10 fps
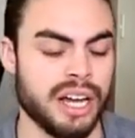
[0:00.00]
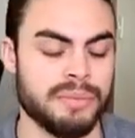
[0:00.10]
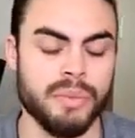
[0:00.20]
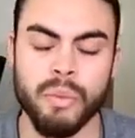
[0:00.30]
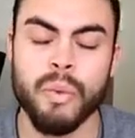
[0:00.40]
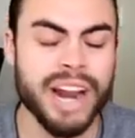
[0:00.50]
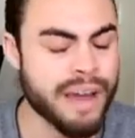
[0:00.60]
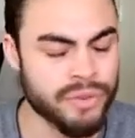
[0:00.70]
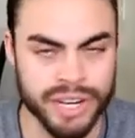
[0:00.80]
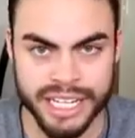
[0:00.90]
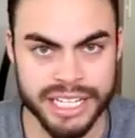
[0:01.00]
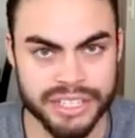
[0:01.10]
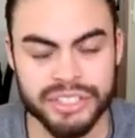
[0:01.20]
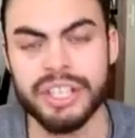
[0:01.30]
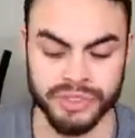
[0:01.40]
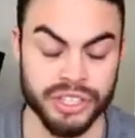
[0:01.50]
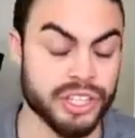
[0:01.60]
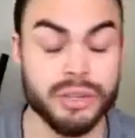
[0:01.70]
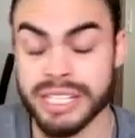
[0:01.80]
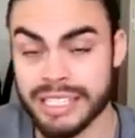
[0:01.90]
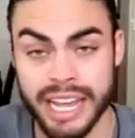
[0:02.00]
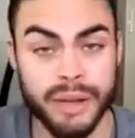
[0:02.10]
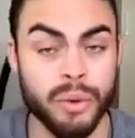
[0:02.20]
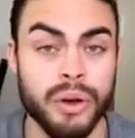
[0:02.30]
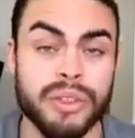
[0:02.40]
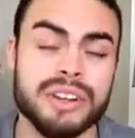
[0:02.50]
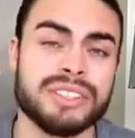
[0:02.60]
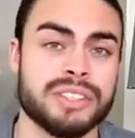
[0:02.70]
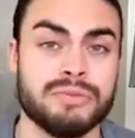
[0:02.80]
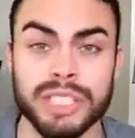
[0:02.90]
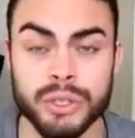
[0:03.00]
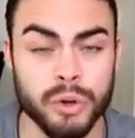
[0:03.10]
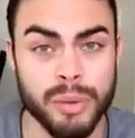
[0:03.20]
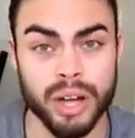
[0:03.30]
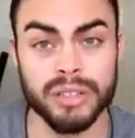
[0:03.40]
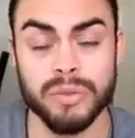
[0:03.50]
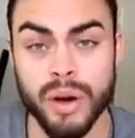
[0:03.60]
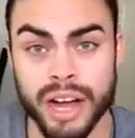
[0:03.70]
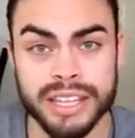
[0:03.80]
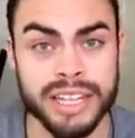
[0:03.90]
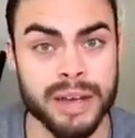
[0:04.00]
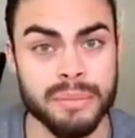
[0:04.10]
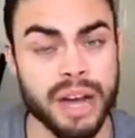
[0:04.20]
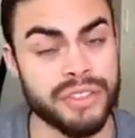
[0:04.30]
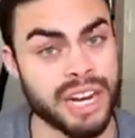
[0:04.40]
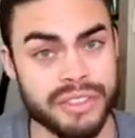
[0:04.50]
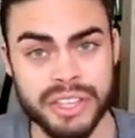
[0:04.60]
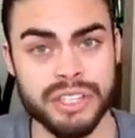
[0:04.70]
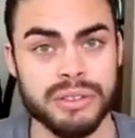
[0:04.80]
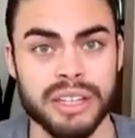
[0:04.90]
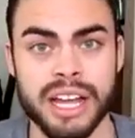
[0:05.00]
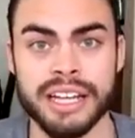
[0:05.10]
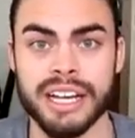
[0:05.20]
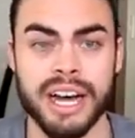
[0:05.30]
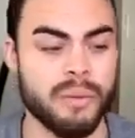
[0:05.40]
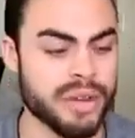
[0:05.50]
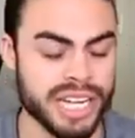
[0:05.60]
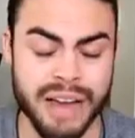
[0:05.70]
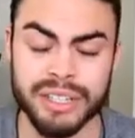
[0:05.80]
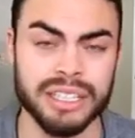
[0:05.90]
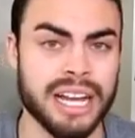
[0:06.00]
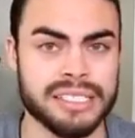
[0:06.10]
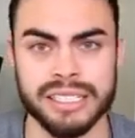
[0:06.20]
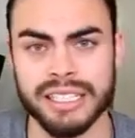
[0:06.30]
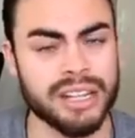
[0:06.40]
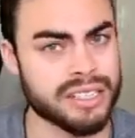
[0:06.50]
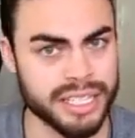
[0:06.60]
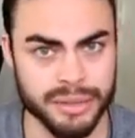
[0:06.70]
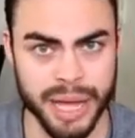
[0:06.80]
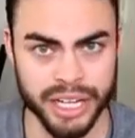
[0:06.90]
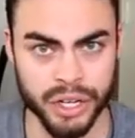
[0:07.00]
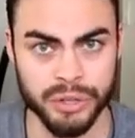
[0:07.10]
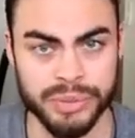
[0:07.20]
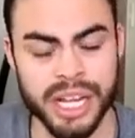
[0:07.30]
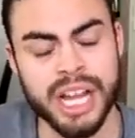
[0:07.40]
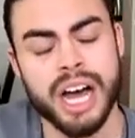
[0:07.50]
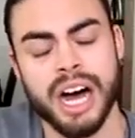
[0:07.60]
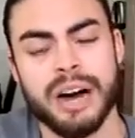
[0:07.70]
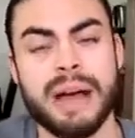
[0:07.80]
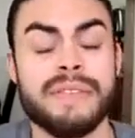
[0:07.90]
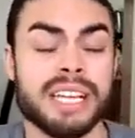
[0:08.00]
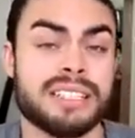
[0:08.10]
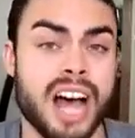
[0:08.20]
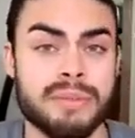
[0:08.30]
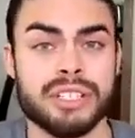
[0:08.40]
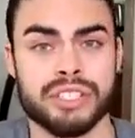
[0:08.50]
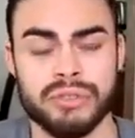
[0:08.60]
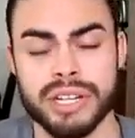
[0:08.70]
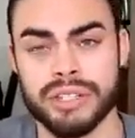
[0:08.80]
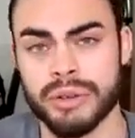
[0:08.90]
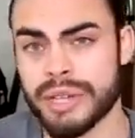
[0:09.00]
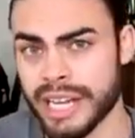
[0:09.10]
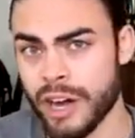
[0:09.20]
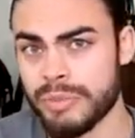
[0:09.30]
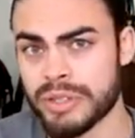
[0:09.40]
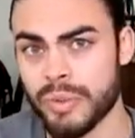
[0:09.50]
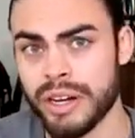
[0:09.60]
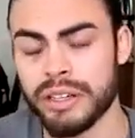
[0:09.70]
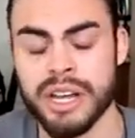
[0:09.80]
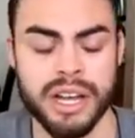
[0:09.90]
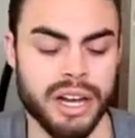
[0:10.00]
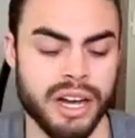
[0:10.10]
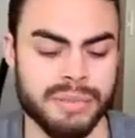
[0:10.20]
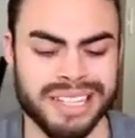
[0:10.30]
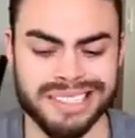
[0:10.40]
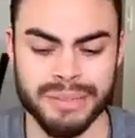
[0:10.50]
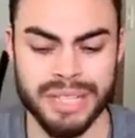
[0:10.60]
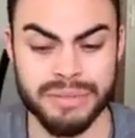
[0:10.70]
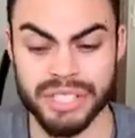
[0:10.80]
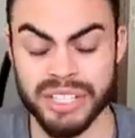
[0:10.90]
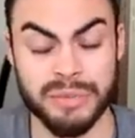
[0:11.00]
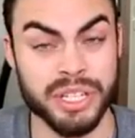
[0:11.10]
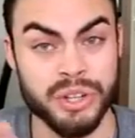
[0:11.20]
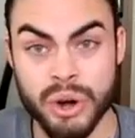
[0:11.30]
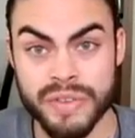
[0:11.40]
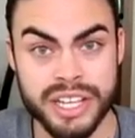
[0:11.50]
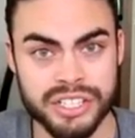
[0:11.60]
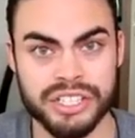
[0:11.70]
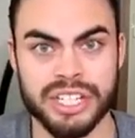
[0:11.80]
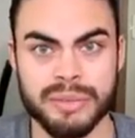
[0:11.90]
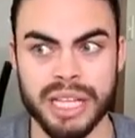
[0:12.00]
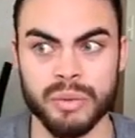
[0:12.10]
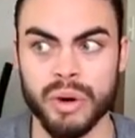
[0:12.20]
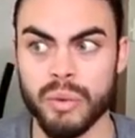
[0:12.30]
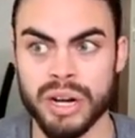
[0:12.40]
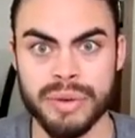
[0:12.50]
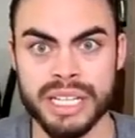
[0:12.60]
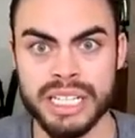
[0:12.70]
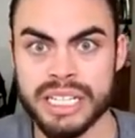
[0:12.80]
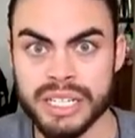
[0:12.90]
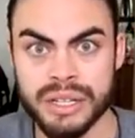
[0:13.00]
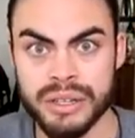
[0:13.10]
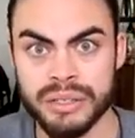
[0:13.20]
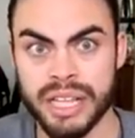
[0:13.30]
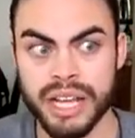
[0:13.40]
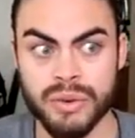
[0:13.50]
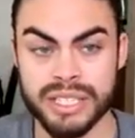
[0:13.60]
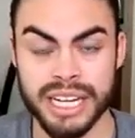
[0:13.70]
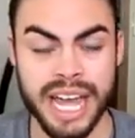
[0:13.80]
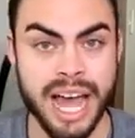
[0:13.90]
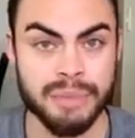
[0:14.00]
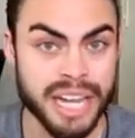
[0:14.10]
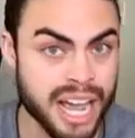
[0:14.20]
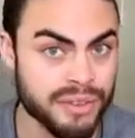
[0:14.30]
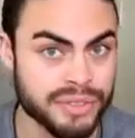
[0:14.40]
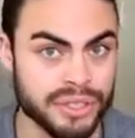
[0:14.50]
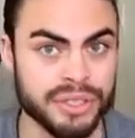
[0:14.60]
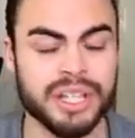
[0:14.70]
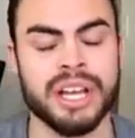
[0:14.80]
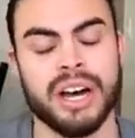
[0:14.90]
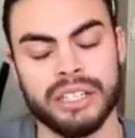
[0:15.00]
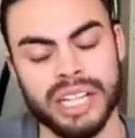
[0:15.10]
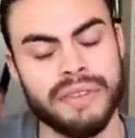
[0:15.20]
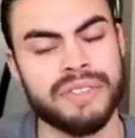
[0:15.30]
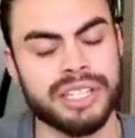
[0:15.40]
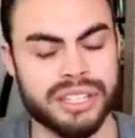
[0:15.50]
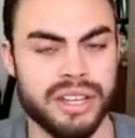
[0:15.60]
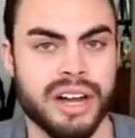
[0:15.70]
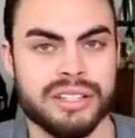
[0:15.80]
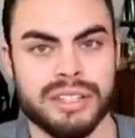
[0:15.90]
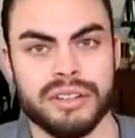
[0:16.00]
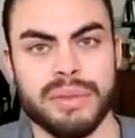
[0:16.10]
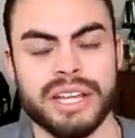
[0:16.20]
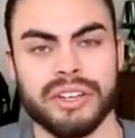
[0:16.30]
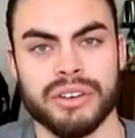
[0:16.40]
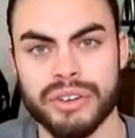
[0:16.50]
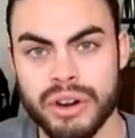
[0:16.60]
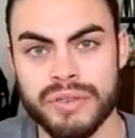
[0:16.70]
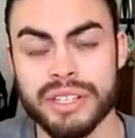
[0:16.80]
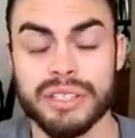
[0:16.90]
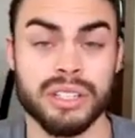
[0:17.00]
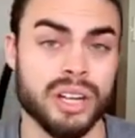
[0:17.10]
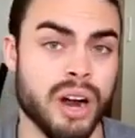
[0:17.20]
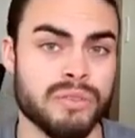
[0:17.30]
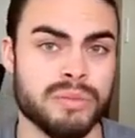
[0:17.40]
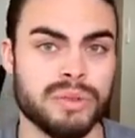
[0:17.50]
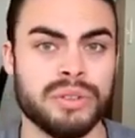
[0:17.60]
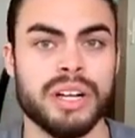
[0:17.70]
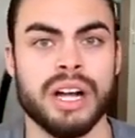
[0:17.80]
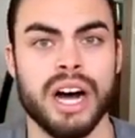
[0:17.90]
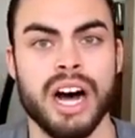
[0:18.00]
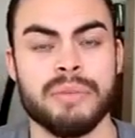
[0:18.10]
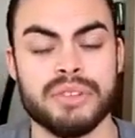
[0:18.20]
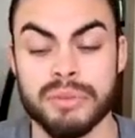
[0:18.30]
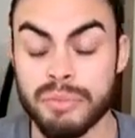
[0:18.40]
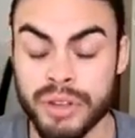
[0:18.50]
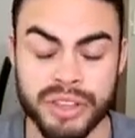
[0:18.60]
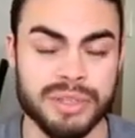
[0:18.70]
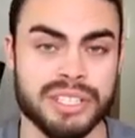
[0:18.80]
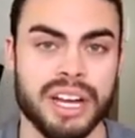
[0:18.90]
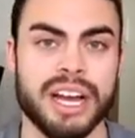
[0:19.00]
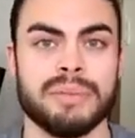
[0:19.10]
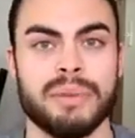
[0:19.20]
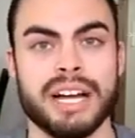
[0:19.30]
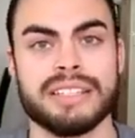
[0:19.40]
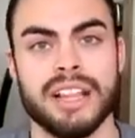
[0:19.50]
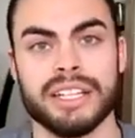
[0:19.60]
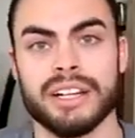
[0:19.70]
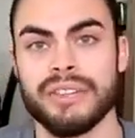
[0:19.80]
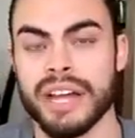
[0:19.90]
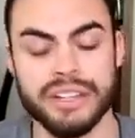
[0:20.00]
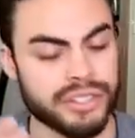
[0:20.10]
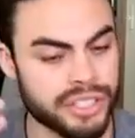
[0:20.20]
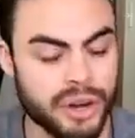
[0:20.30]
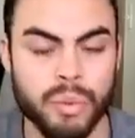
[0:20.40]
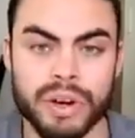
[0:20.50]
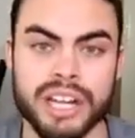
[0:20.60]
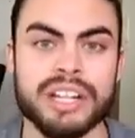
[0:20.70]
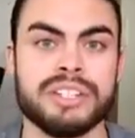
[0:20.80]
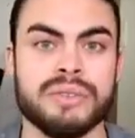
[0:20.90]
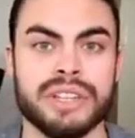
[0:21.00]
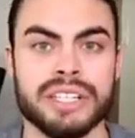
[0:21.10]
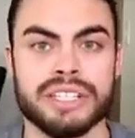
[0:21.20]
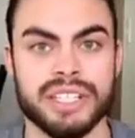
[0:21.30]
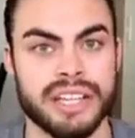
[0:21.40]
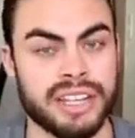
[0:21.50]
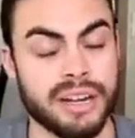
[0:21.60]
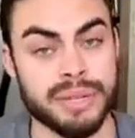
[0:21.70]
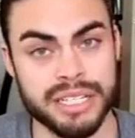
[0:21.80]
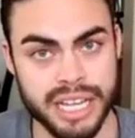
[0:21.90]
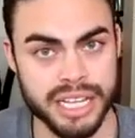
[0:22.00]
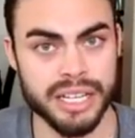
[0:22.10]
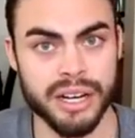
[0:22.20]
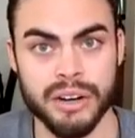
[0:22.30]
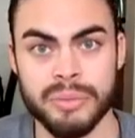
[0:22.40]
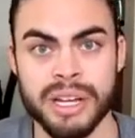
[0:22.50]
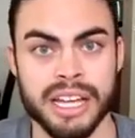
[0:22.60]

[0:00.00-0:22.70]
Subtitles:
Whatever it is, You could say, well, there's this really cool bottle of wine that I bought that I think you'd like. We can have a glass and then I'll take you back home. Having a time constraint too can help as well, because sometimes she's going to be nervous. She's going to be like, well, what are we going to do? Like, what's going to happen after? A lot of these thoughts that are making her nervous and uncomfortable, you can put them aside by telling her that, you know, we're going to do this and then I'm going to take you home.